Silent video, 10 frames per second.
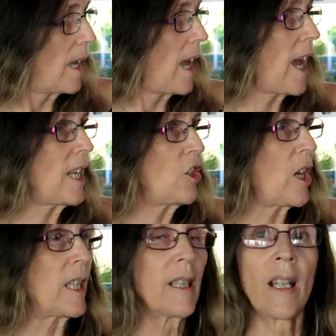Hey
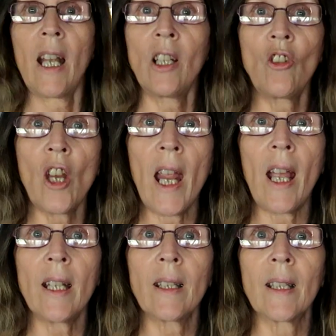Jess, and
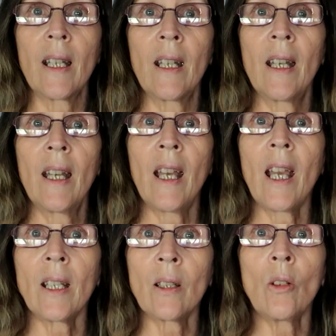Jess
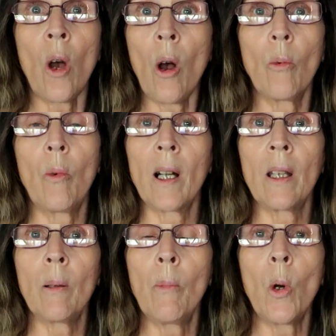is not one
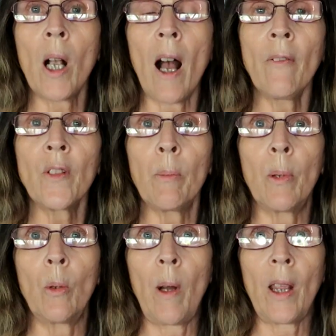of the more
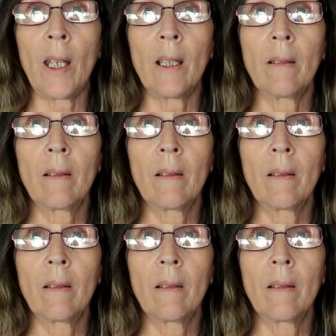comfortable with it.